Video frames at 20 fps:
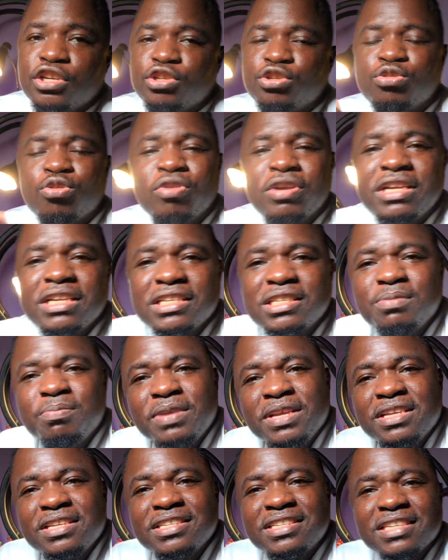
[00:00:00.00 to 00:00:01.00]
So this
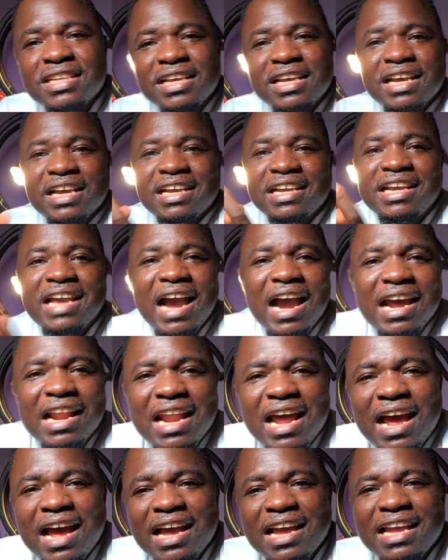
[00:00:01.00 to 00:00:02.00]
means
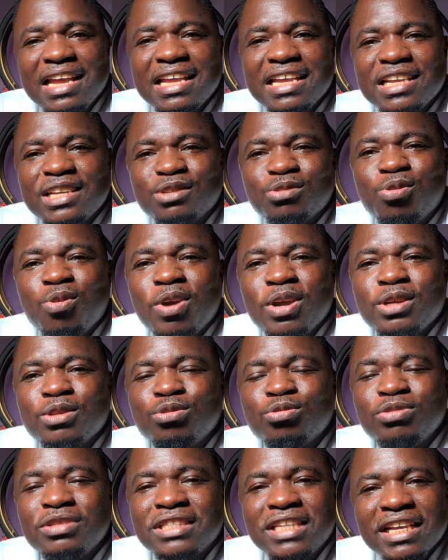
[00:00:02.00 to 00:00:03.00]
Ghana is
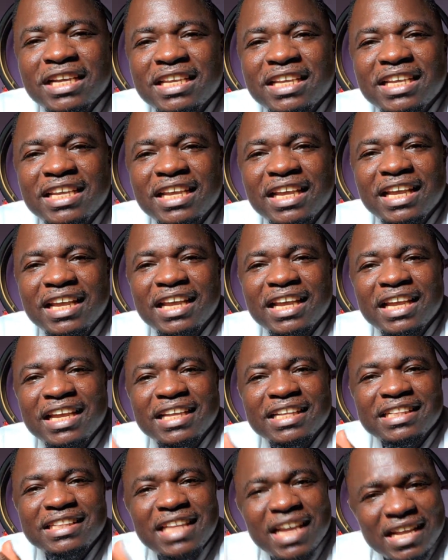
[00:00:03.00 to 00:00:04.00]
going to take
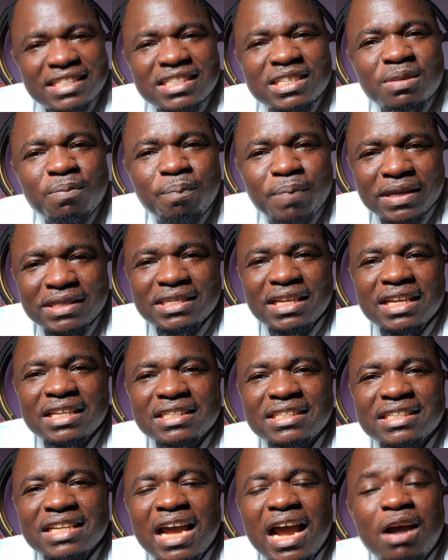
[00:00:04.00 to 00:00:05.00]

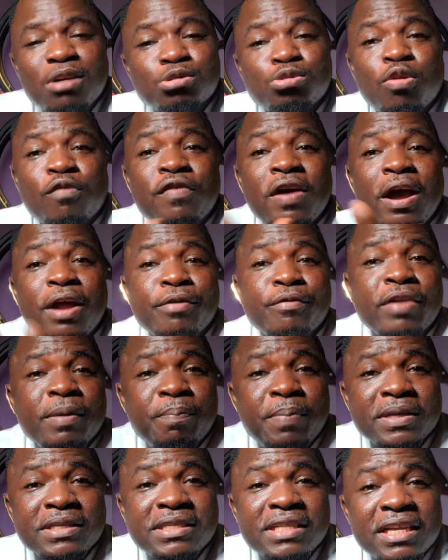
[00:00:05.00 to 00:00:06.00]
13% out of
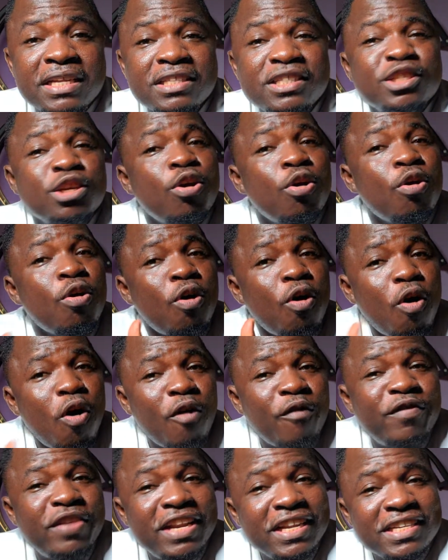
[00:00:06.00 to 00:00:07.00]
100%
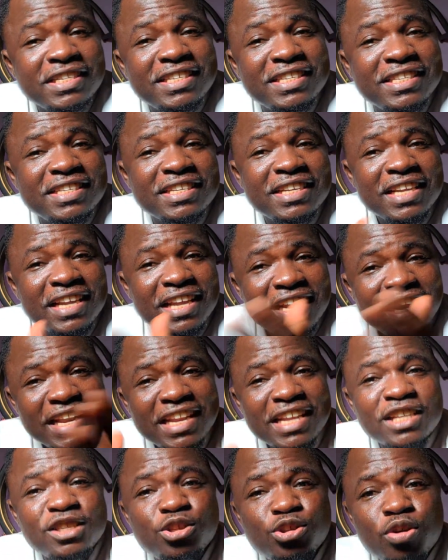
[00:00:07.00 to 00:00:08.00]
of this
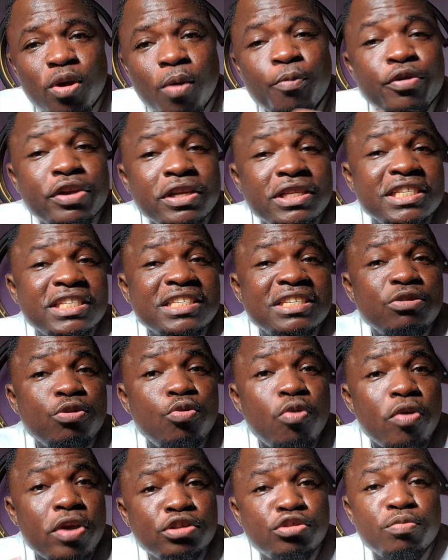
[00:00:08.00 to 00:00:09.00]
lithium which is
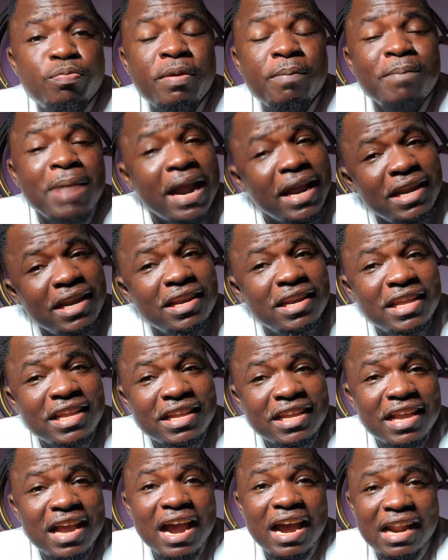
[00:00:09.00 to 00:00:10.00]
going to be mining
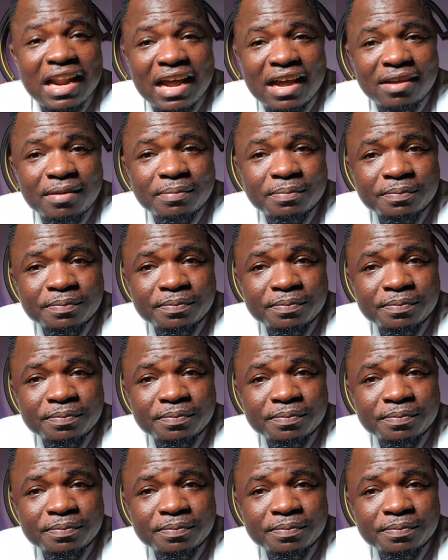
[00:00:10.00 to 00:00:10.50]
in Ghana.